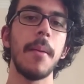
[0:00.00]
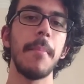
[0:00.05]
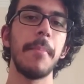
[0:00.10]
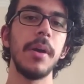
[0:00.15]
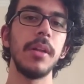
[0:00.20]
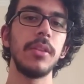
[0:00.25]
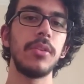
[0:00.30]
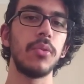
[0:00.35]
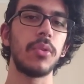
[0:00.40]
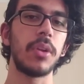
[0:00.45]

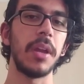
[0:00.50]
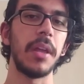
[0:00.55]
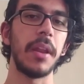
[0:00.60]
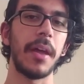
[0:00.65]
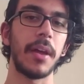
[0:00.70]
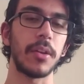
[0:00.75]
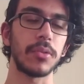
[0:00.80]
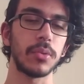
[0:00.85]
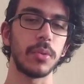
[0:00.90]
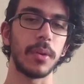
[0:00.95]
but you can
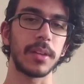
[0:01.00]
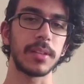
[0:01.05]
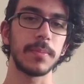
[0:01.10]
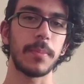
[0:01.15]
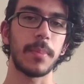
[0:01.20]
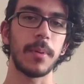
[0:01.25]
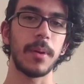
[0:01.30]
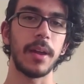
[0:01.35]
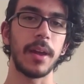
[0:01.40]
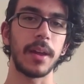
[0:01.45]
also
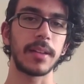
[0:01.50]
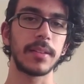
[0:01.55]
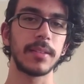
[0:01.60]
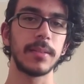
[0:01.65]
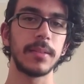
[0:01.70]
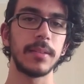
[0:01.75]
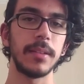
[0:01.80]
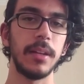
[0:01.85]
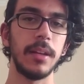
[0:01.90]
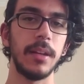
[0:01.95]

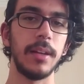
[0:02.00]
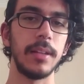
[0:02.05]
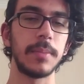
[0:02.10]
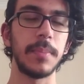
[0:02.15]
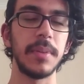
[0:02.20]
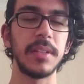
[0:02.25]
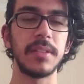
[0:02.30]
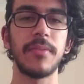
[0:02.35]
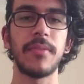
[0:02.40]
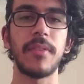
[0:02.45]

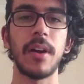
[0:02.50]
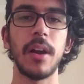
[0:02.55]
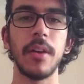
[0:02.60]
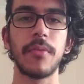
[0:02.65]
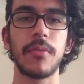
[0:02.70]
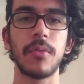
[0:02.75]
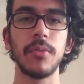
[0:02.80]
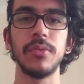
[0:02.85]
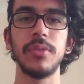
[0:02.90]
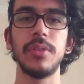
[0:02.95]
specify
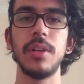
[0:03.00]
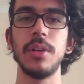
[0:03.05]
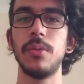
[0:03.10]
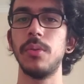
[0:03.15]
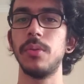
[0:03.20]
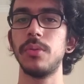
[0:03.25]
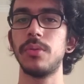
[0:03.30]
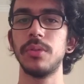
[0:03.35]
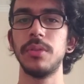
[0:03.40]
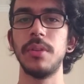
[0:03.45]
from
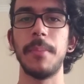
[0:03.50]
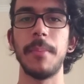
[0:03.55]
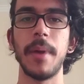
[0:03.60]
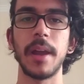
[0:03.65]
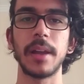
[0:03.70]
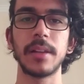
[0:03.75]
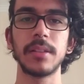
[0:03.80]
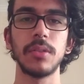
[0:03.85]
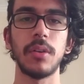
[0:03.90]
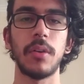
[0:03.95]
0 to the
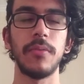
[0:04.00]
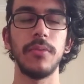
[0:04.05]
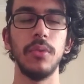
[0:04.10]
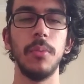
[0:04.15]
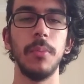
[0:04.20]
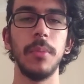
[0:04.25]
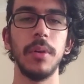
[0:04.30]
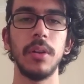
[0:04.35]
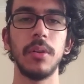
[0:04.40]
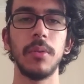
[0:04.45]
max of
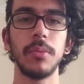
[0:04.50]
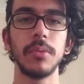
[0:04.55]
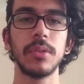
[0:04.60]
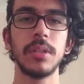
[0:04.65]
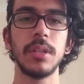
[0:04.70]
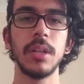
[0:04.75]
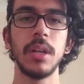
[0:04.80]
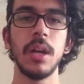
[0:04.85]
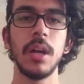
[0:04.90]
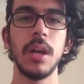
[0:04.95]
NUMA
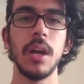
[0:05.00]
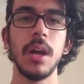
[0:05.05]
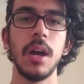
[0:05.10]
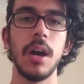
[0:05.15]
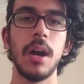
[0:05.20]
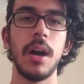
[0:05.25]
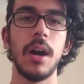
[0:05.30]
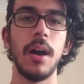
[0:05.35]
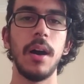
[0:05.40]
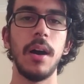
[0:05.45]
nodes
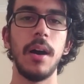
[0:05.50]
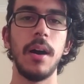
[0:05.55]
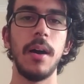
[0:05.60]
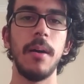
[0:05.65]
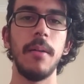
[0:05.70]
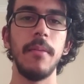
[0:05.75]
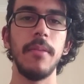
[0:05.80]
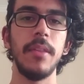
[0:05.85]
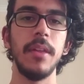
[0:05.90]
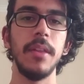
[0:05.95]

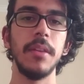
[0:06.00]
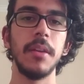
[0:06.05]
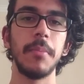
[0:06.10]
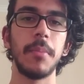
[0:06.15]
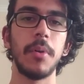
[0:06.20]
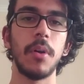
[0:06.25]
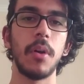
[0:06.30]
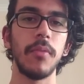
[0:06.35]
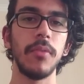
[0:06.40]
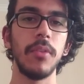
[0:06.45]
the
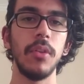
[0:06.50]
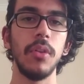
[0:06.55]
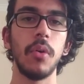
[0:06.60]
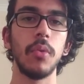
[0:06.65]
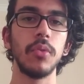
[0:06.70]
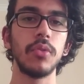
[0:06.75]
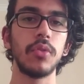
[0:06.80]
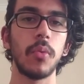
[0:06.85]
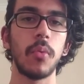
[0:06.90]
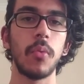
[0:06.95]
number of the
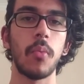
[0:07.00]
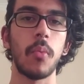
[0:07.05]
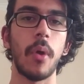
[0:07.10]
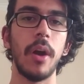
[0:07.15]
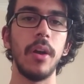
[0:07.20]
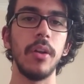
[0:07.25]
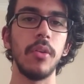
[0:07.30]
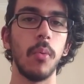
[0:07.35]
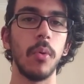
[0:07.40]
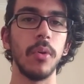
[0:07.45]
node
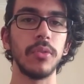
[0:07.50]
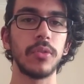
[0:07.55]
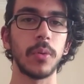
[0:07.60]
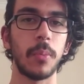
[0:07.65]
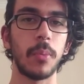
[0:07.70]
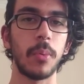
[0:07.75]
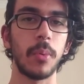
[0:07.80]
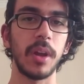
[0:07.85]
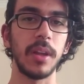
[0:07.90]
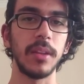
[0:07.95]
where you want to
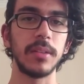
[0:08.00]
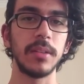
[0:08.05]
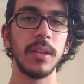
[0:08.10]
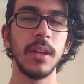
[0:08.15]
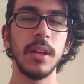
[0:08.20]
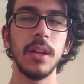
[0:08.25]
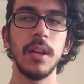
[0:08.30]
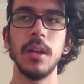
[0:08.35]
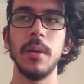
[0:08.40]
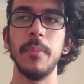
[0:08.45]
operate,
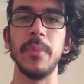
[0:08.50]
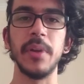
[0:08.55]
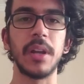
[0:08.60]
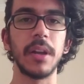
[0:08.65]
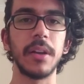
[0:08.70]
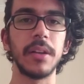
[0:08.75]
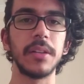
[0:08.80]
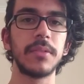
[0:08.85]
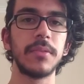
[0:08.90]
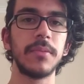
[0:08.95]

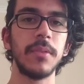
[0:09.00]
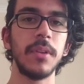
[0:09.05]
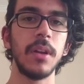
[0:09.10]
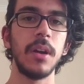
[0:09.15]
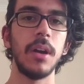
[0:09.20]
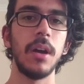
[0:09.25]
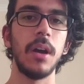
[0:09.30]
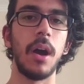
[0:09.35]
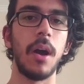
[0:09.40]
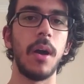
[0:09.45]
because
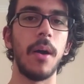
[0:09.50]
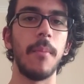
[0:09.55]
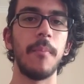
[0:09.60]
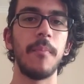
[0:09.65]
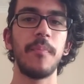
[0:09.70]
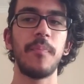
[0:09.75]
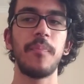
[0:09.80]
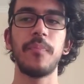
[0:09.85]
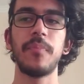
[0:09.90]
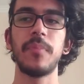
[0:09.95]

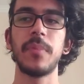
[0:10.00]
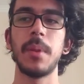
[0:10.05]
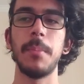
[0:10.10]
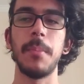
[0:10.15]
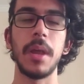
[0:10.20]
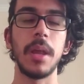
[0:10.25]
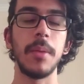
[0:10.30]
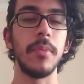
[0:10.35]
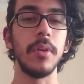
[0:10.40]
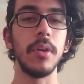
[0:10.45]

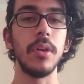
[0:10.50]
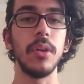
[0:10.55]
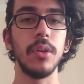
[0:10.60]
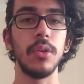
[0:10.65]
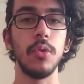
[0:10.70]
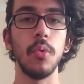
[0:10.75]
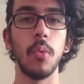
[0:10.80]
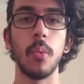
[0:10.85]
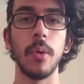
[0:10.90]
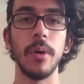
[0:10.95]
maybe
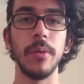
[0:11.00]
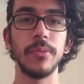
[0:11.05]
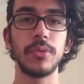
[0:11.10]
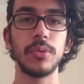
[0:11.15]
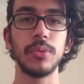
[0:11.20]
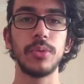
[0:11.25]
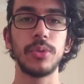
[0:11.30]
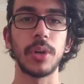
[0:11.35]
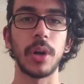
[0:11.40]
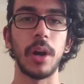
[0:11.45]
you want
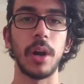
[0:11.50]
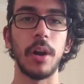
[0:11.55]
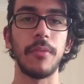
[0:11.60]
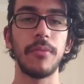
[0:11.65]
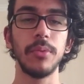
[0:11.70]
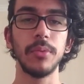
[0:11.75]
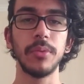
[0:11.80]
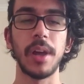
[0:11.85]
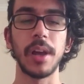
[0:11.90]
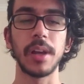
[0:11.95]
to share a
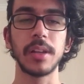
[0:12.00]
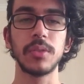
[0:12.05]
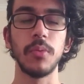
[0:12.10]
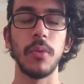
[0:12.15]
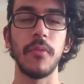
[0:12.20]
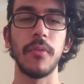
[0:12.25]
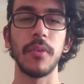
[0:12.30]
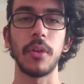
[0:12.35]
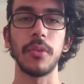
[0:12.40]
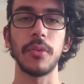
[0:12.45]
Futex
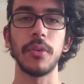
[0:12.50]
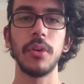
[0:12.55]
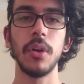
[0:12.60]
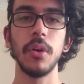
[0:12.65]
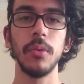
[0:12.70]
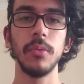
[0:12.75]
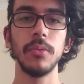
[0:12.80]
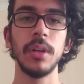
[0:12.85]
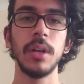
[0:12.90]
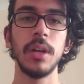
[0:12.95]
with another
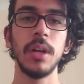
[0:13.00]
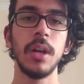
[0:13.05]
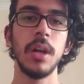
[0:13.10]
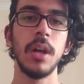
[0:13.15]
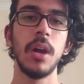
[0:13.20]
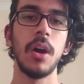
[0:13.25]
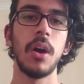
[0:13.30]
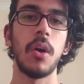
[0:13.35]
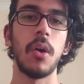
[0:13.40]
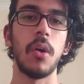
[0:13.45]
node,
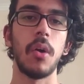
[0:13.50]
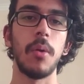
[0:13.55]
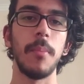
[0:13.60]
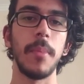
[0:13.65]
or